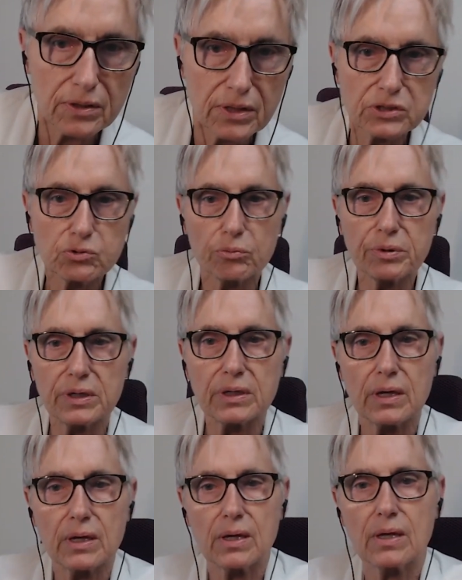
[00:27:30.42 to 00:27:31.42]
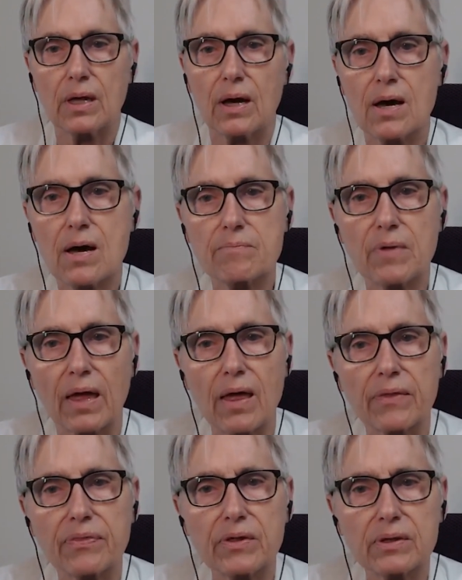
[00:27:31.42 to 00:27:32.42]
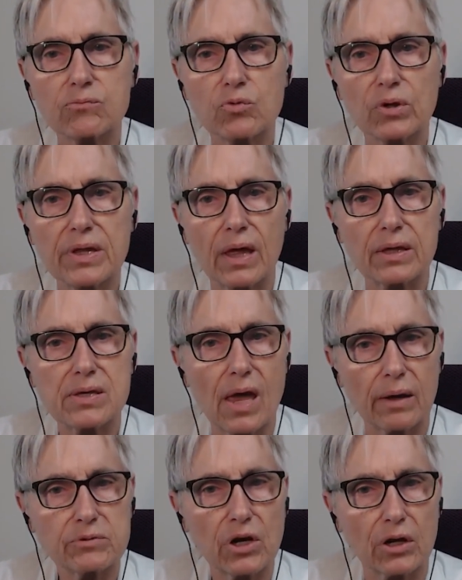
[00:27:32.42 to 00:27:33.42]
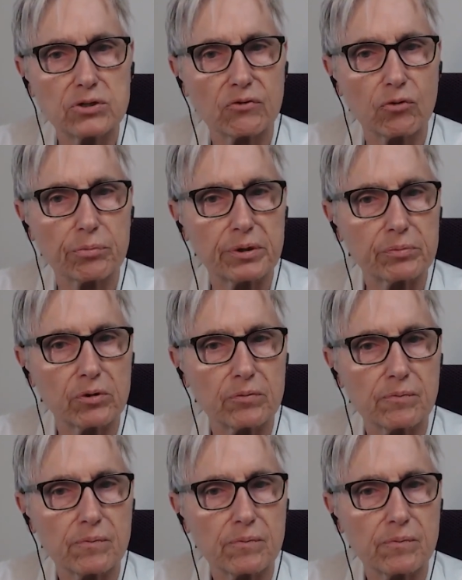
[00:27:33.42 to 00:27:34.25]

This will be, I think, really a game changer for people.